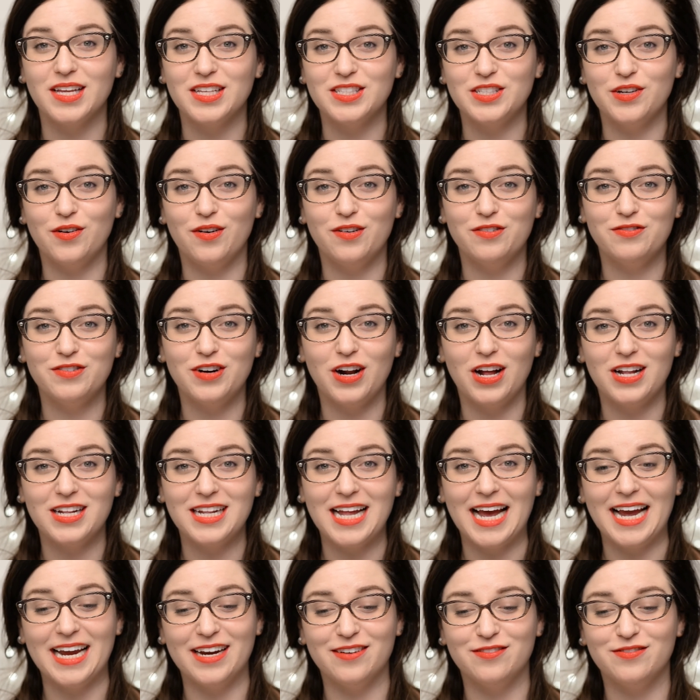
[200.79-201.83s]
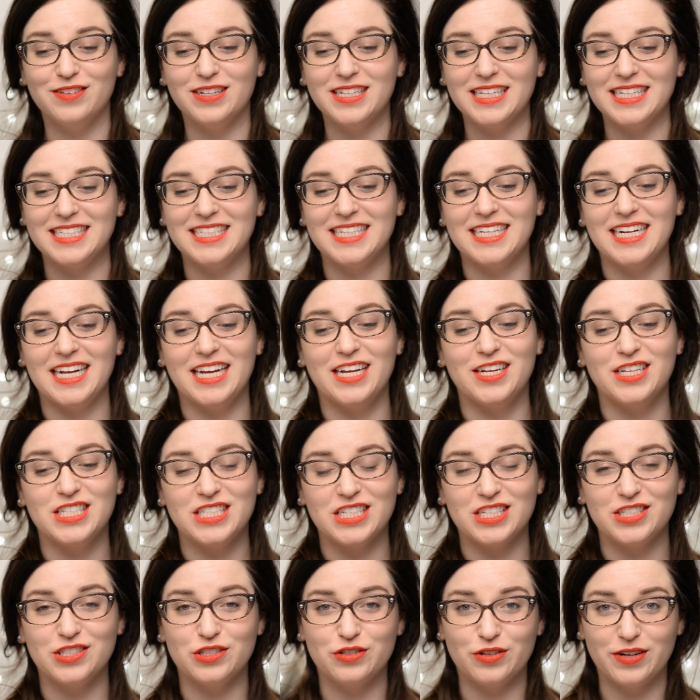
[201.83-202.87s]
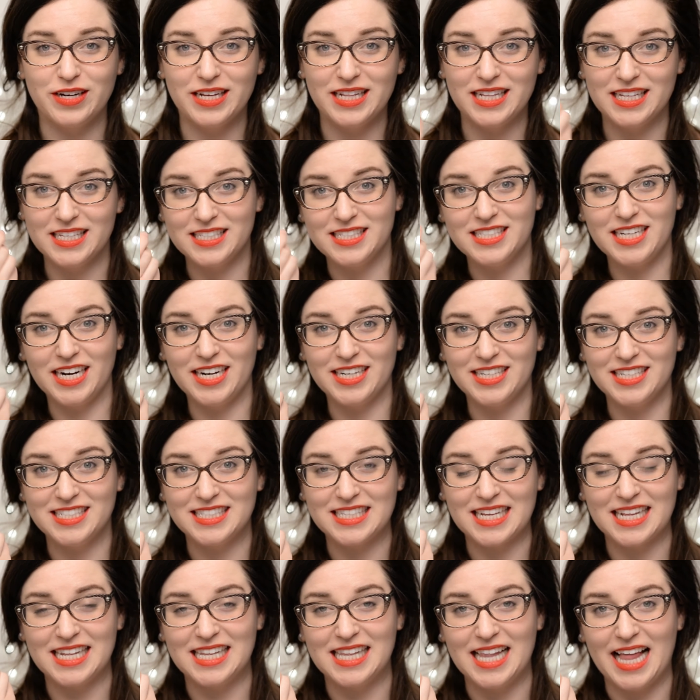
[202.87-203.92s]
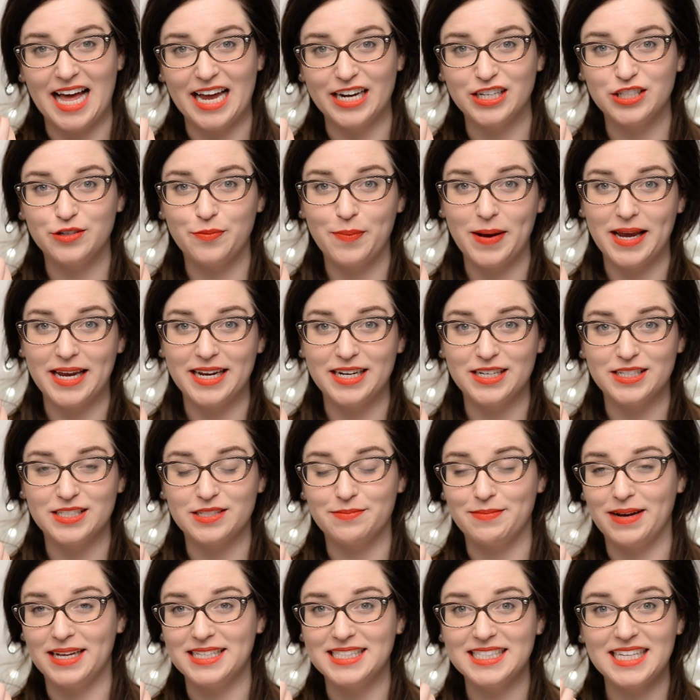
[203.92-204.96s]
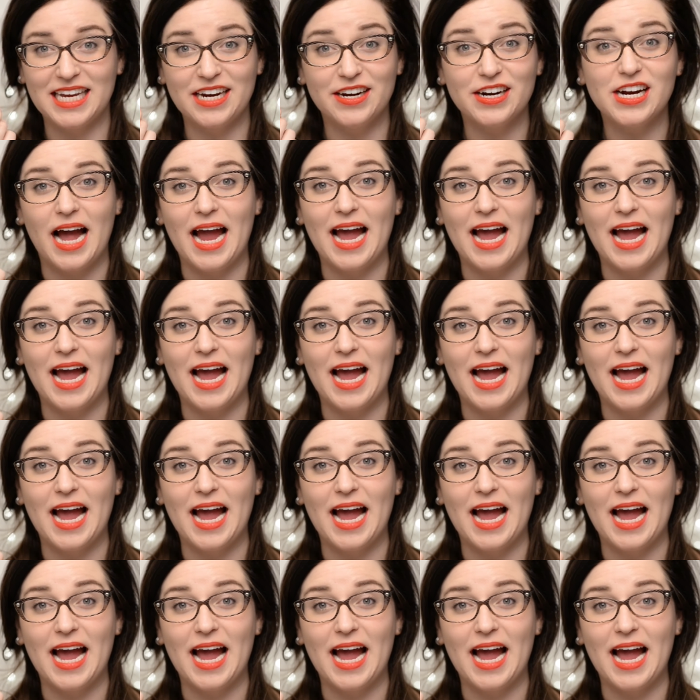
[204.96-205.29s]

So overall, I really did enjoy this Tarte Lash Paint Mascara.